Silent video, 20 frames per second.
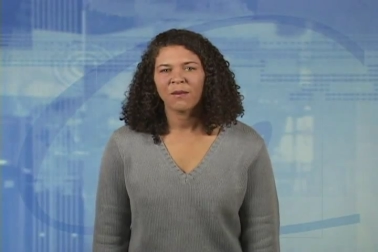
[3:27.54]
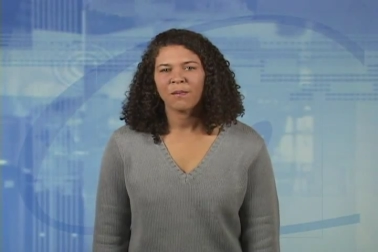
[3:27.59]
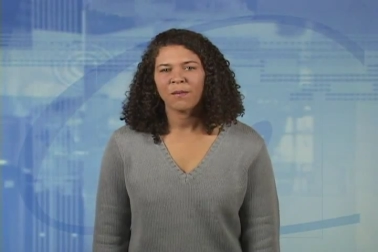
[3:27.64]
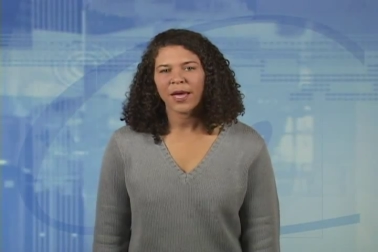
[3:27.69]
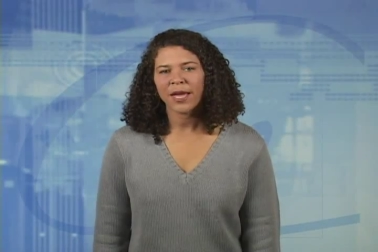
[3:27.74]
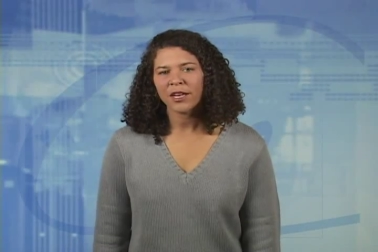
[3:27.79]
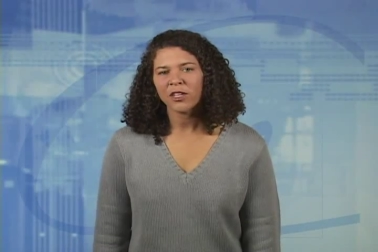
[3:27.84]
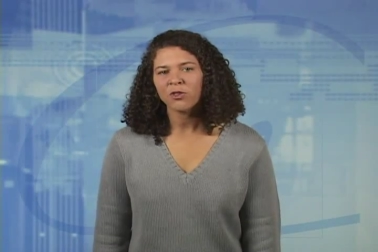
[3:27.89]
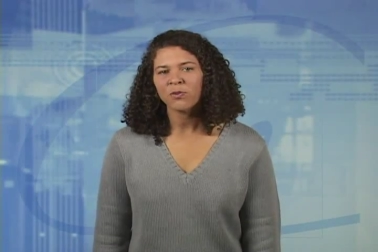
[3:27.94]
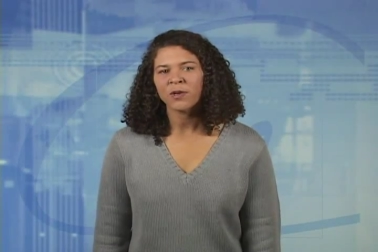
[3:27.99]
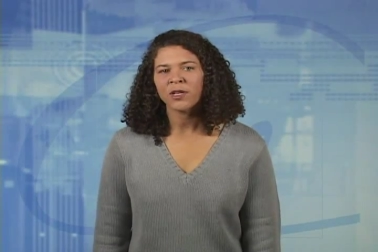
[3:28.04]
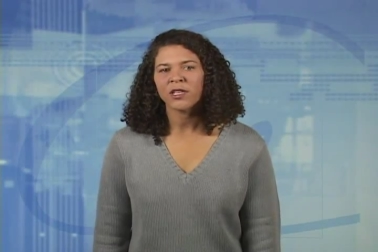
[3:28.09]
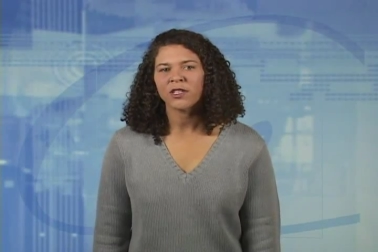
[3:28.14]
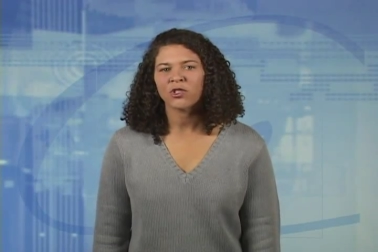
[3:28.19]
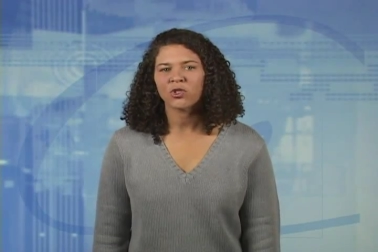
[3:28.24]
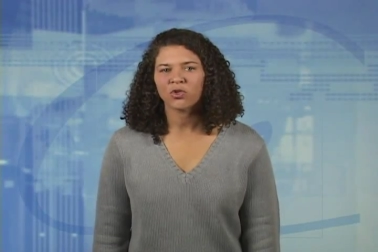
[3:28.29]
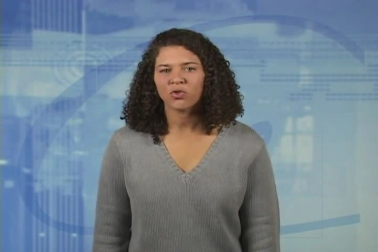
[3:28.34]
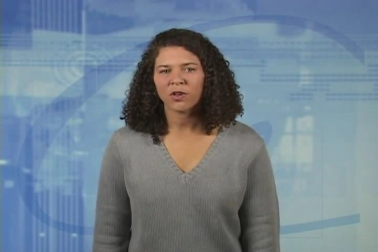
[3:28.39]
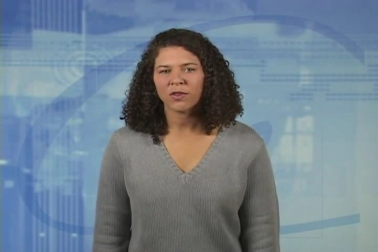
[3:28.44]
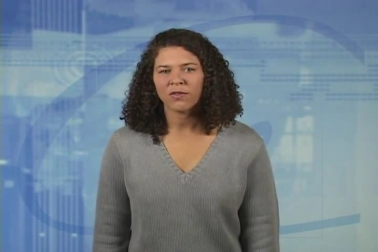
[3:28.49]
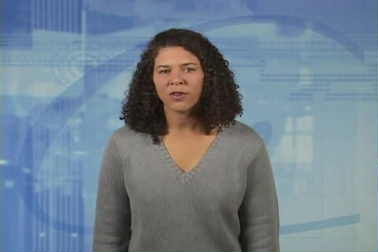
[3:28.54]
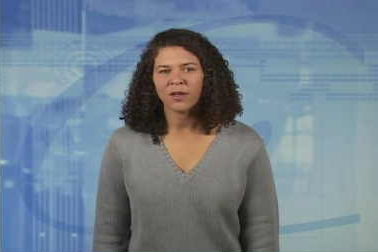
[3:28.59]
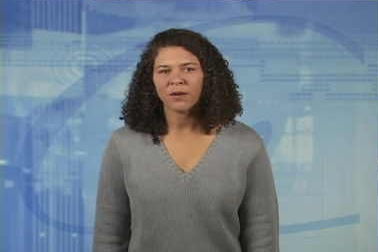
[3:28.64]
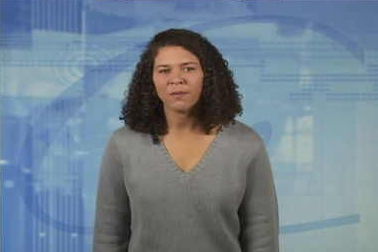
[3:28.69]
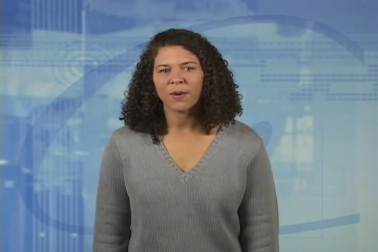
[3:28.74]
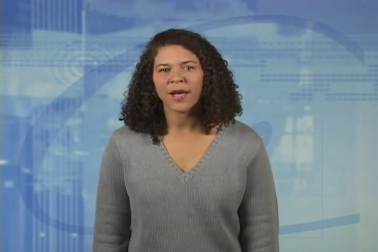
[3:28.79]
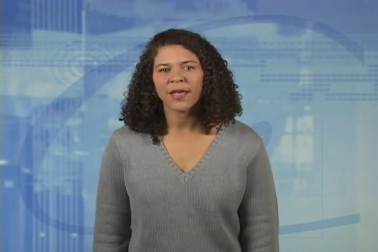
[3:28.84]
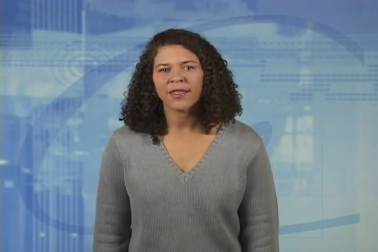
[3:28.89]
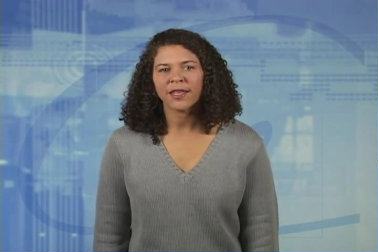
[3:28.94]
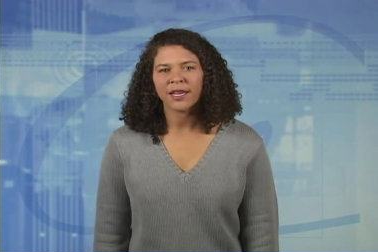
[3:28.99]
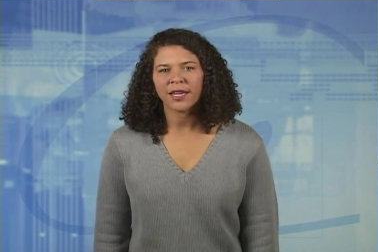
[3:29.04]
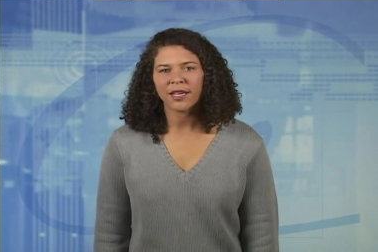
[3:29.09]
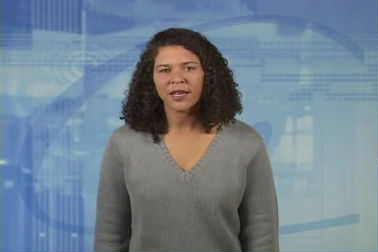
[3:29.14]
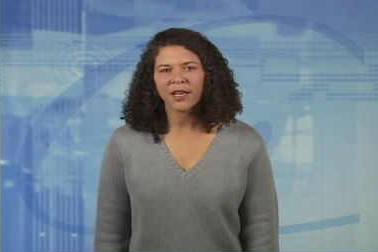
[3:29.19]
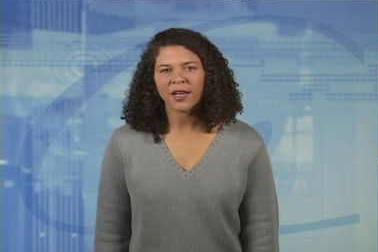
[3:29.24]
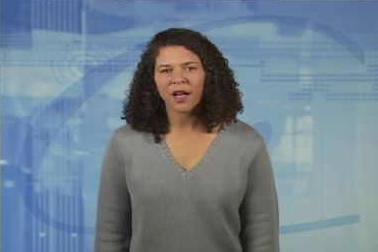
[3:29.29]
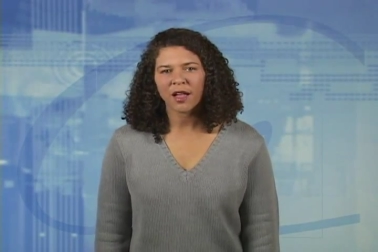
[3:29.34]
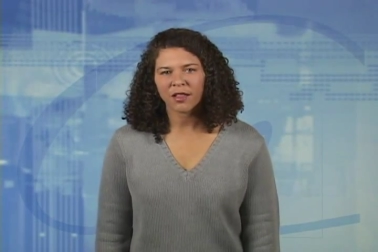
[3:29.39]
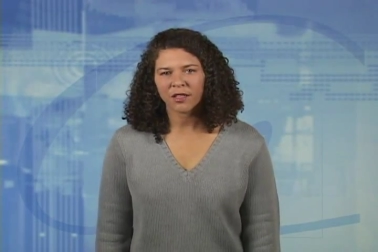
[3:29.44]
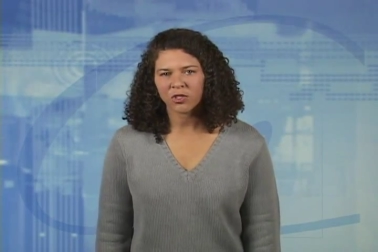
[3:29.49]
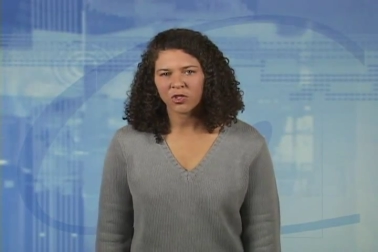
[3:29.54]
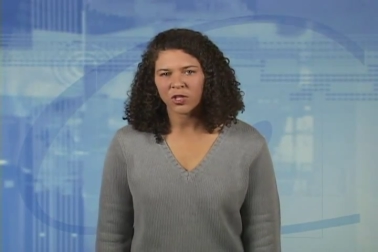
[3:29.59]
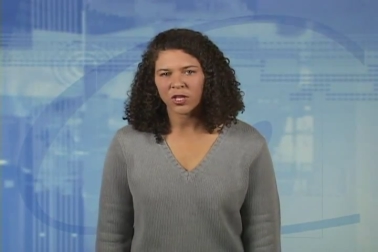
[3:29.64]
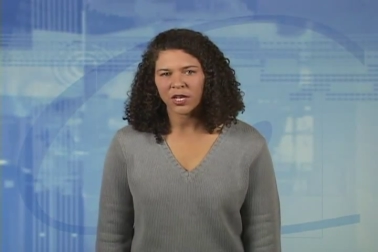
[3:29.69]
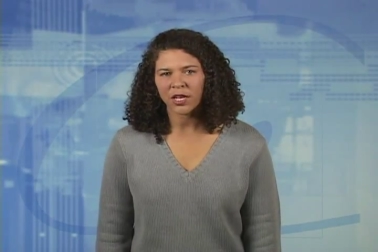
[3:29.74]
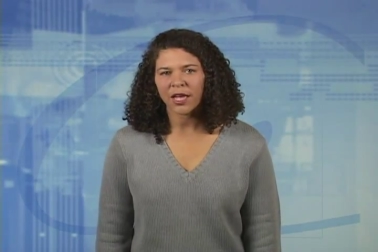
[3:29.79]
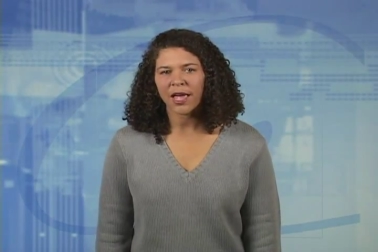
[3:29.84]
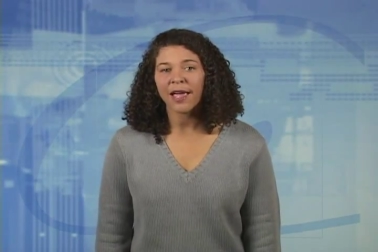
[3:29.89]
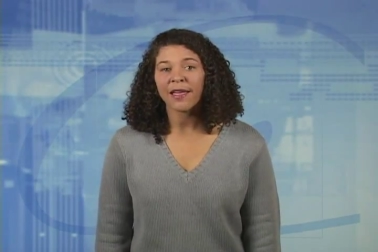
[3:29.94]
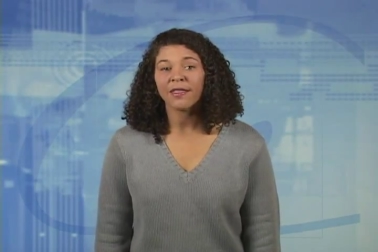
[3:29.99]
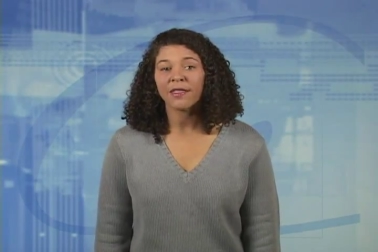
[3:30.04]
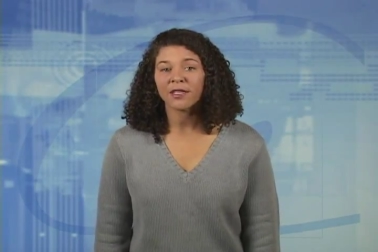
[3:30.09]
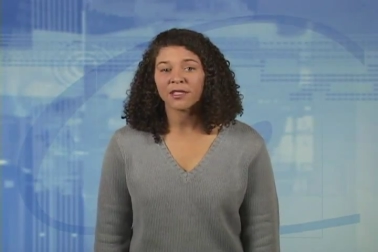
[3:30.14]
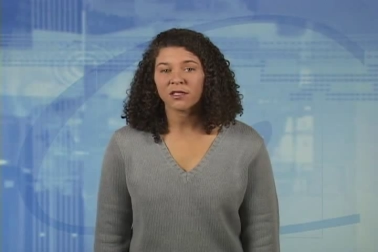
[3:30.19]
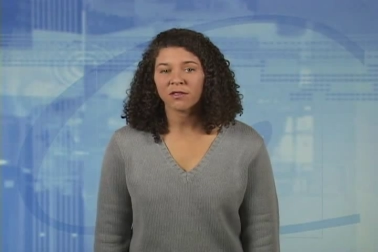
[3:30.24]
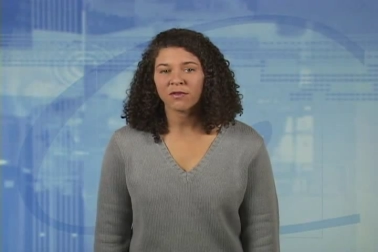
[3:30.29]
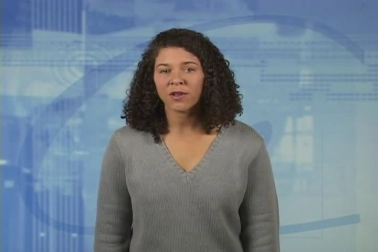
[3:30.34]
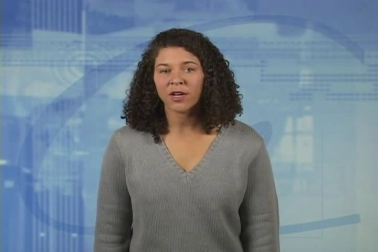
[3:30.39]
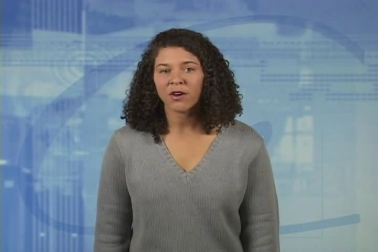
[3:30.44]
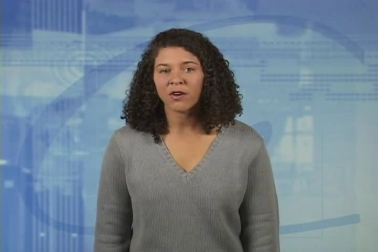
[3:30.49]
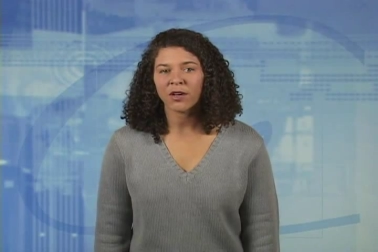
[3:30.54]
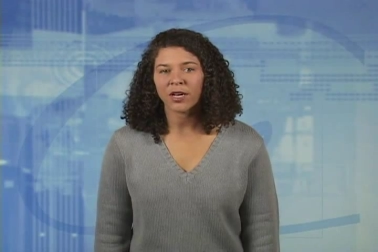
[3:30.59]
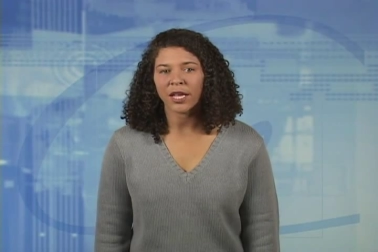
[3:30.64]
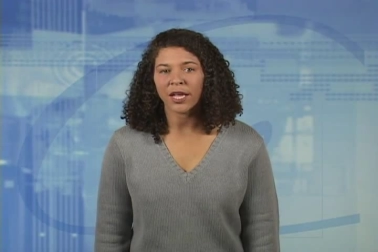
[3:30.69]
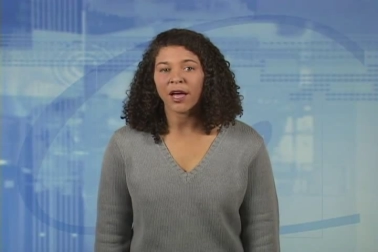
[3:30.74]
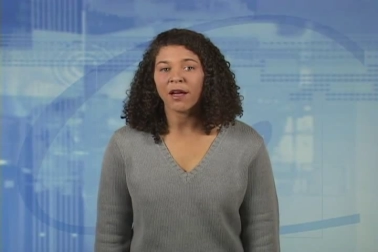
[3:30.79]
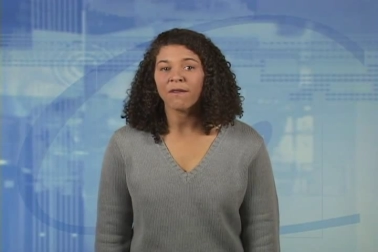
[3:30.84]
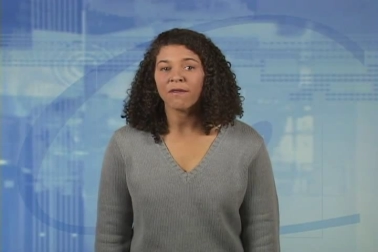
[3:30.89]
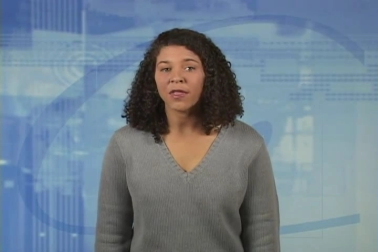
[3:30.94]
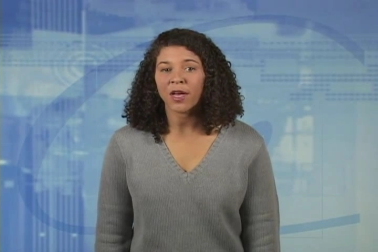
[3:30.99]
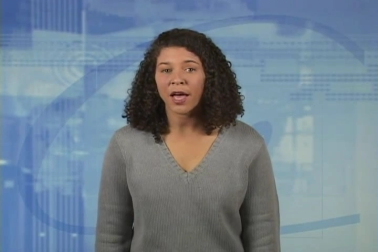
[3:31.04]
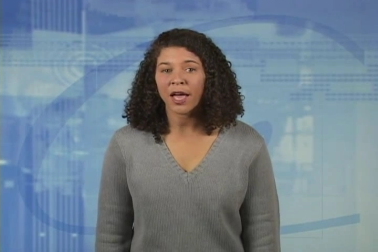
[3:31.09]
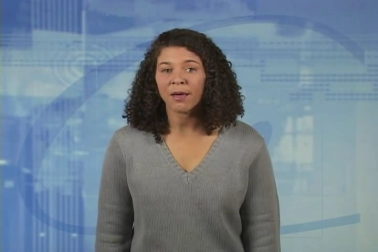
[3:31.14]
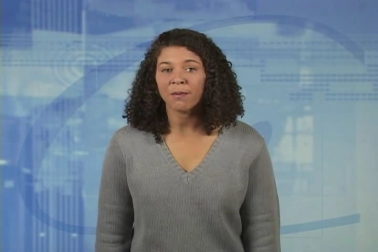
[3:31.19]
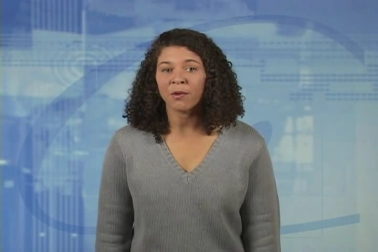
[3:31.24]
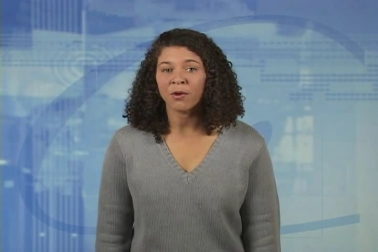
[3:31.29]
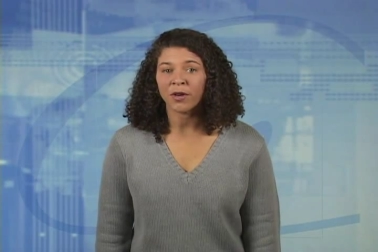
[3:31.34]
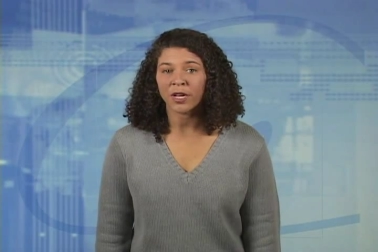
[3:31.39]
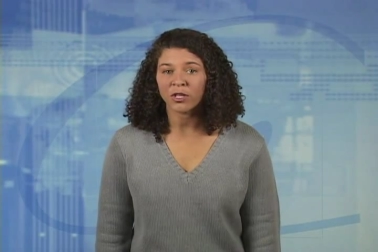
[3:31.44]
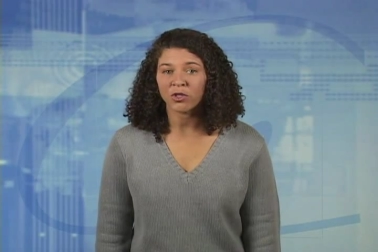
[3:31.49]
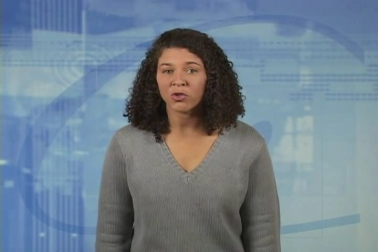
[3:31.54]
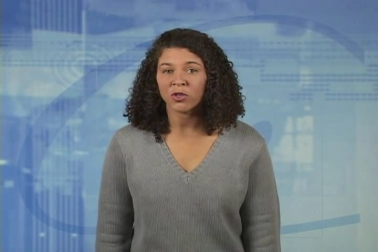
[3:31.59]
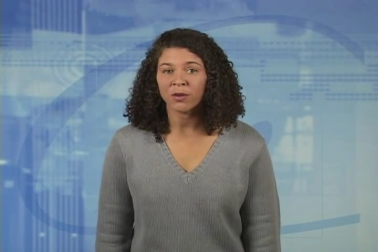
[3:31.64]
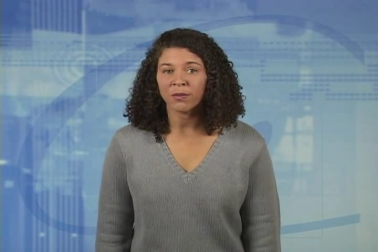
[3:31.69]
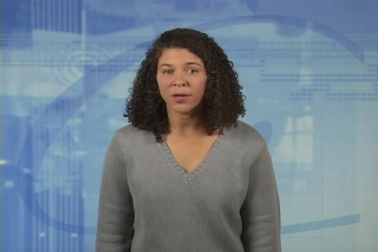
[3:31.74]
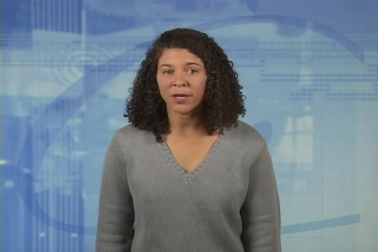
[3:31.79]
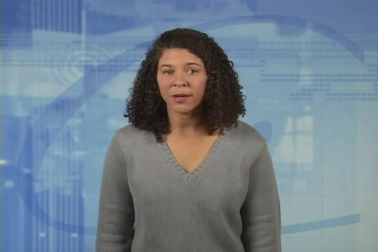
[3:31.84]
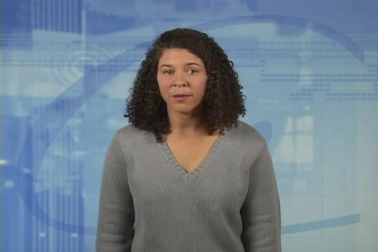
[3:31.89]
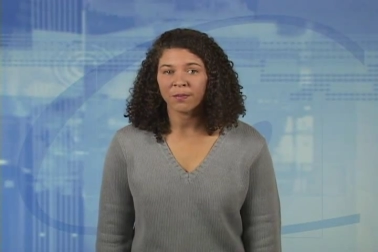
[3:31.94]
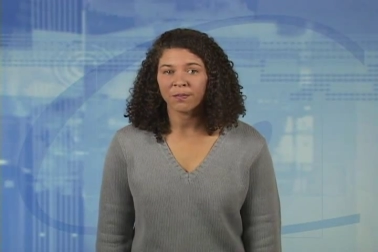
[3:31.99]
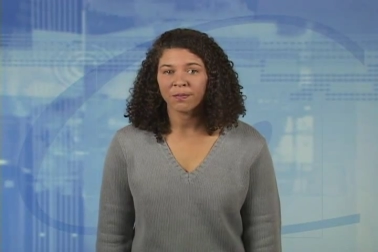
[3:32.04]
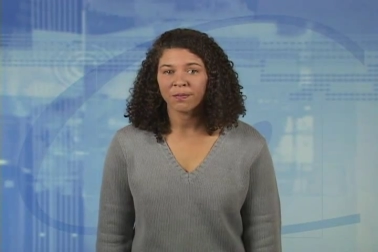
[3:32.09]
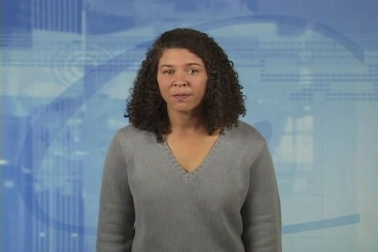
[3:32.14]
Management is driven by the etiology and the severity of the hyponatremia.